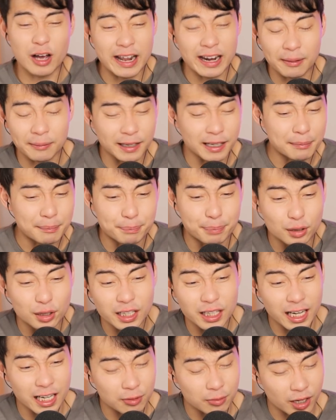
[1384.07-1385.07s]
to end up getting
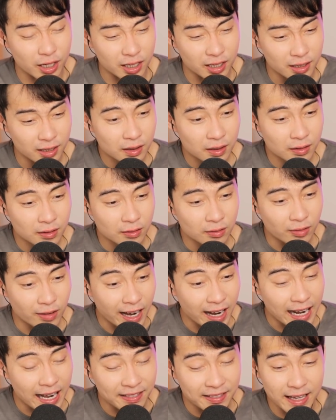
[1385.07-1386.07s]
bullied anyway."
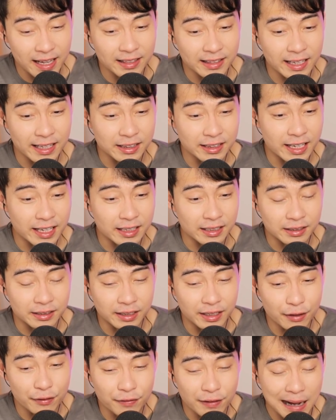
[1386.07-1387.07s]
Right? And then they
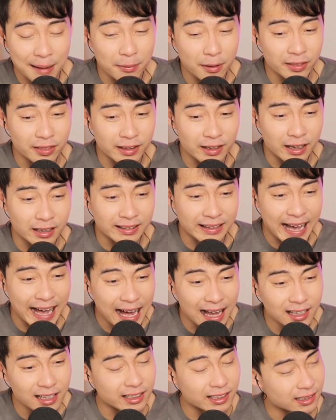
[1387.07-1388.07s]
give up on their
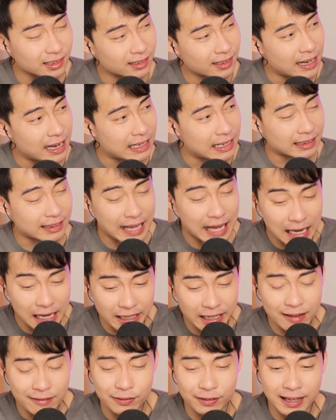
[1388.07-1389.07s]
talent. And the talent
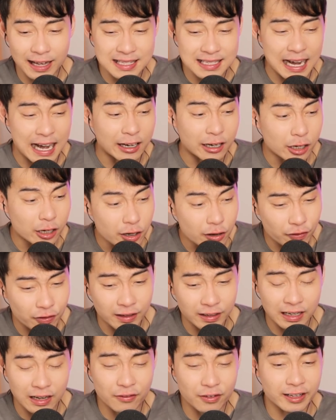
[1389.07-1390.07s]
never gets unearthed
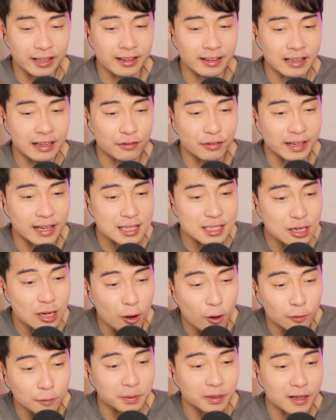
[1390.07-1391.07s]
and never gets
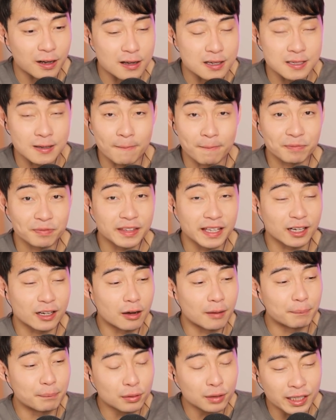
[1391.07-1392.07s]
honed because they
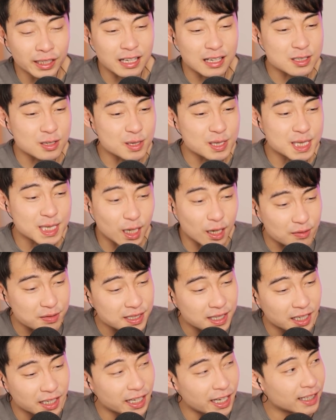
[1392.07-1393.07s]
got bullied. They're so sick of
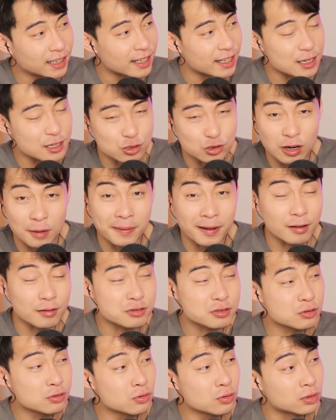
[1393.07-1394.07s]
studying, they just drop out of
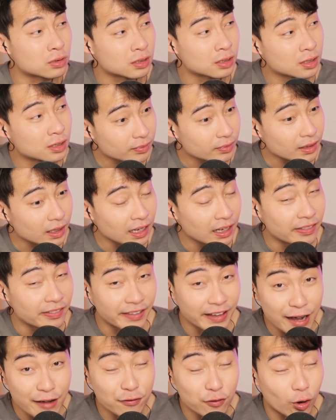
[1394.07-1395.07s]
school.
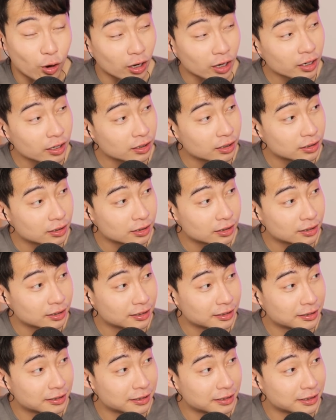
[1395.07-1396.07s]
Therefore,
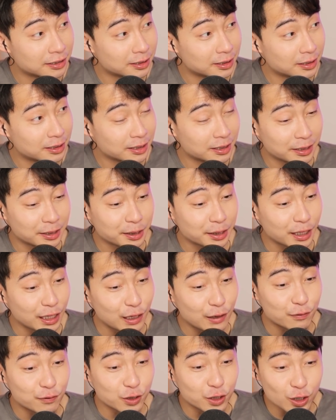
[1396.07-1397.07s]

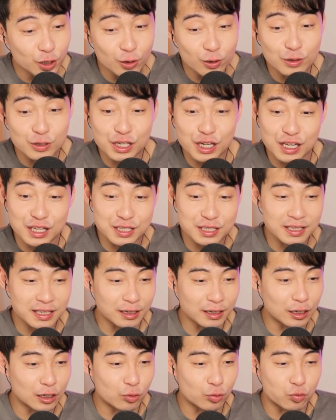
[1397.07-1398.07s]
if you just
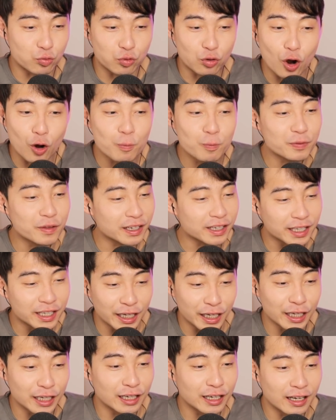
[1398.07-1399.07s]
grope the
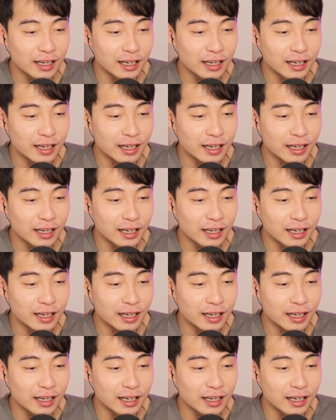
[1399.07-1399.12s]
kid